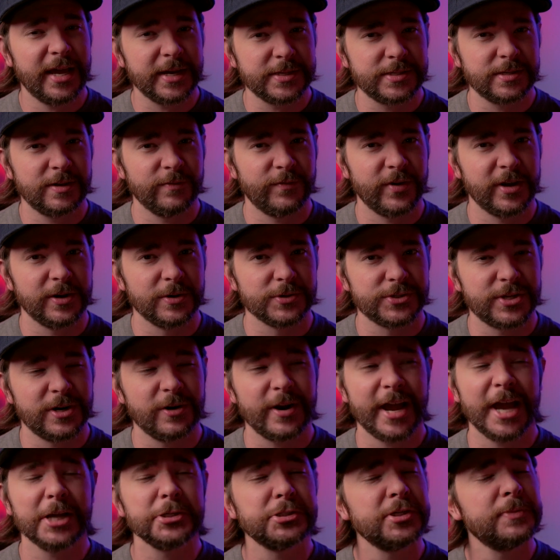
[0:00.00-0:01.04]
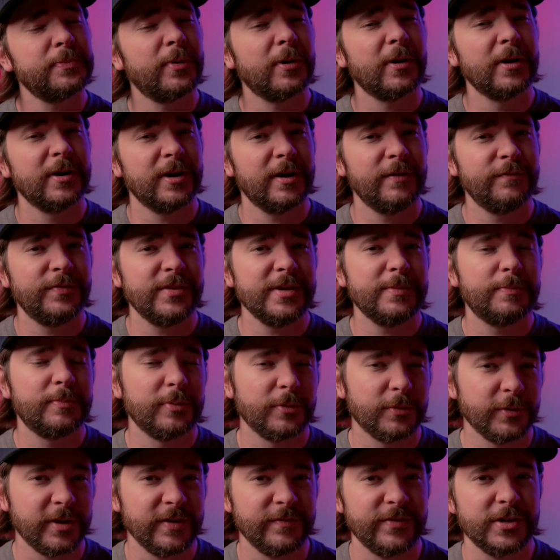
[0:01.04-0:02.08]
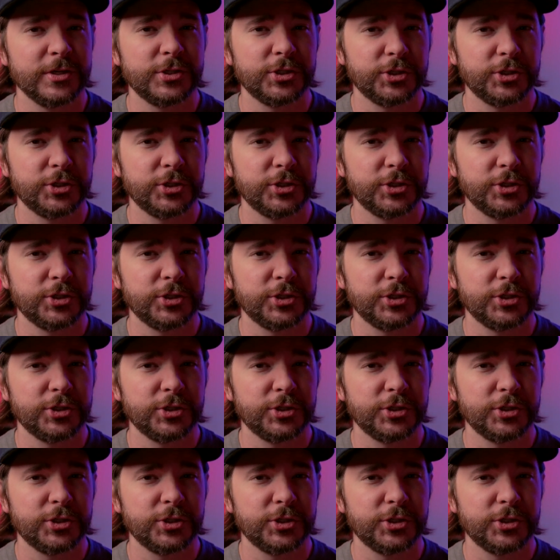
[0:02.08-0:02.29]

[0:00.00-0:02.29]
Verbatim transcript: excavators that are actually part of the previous